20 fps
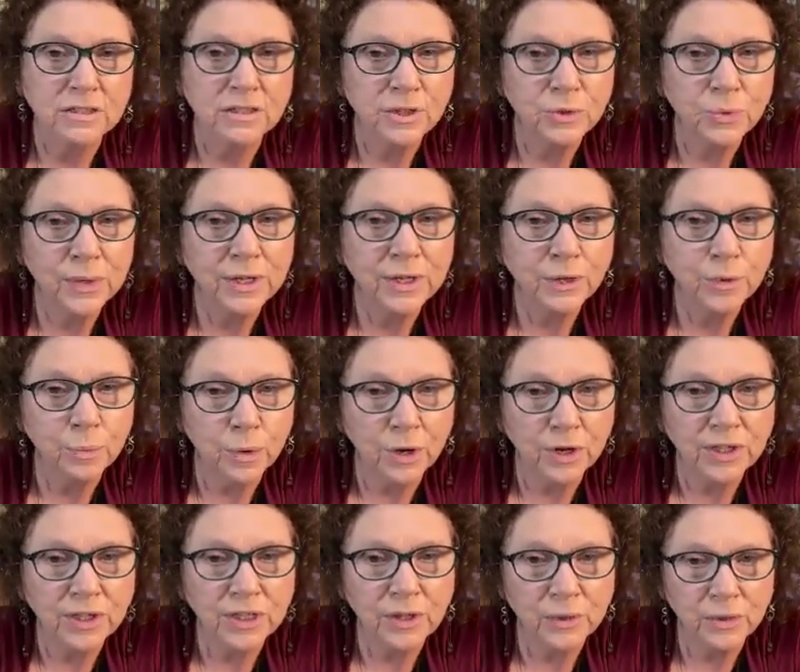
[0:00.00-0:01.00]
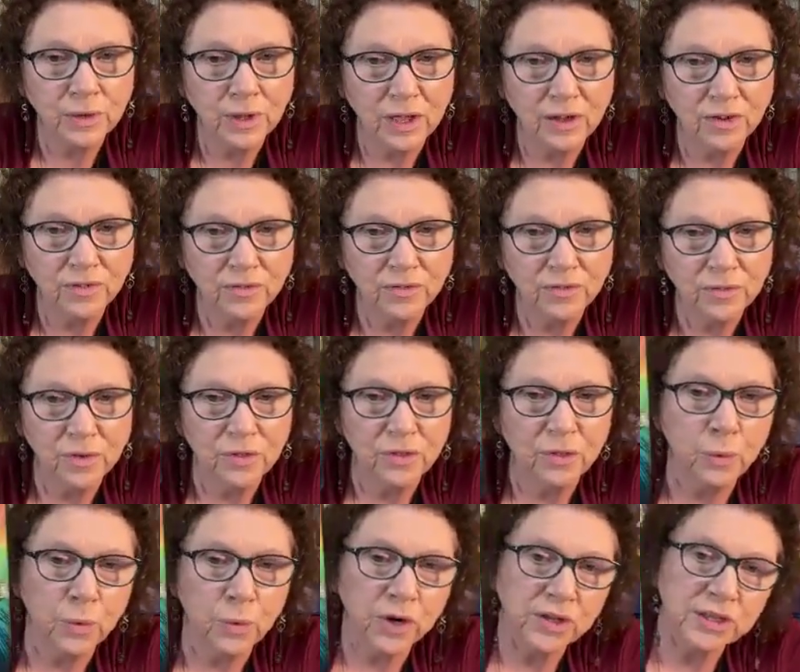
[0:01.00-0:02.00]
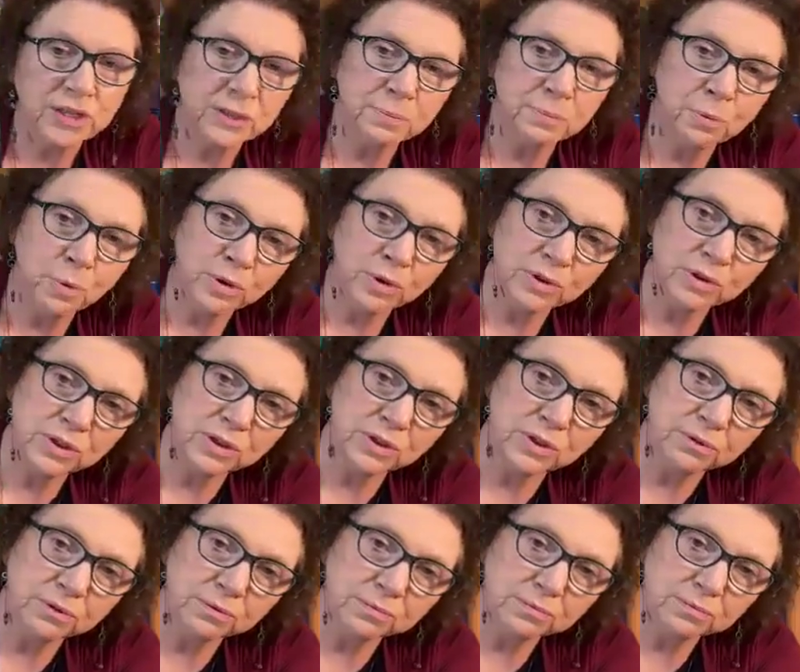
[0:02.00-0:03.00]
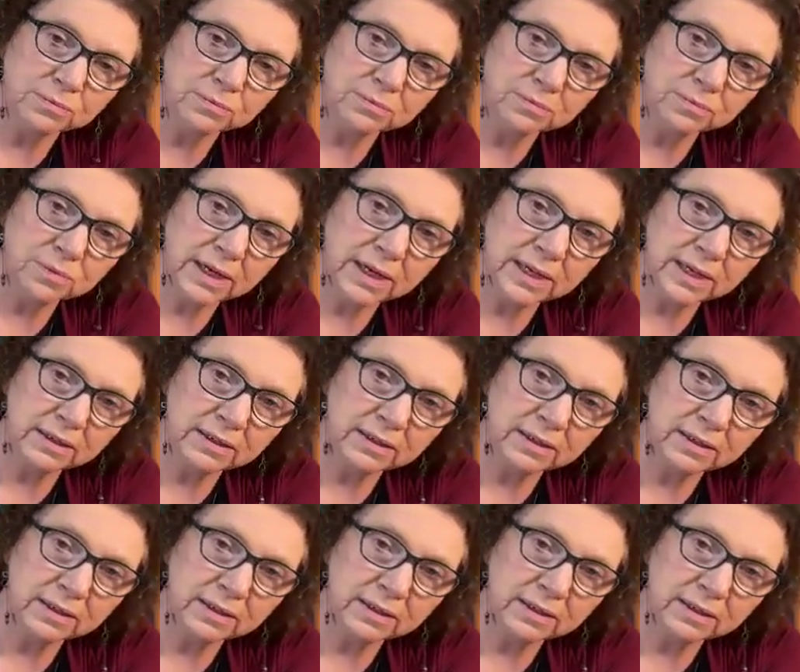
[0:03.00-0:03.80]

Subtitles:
Doing the work that you love, the work that's important to you, right?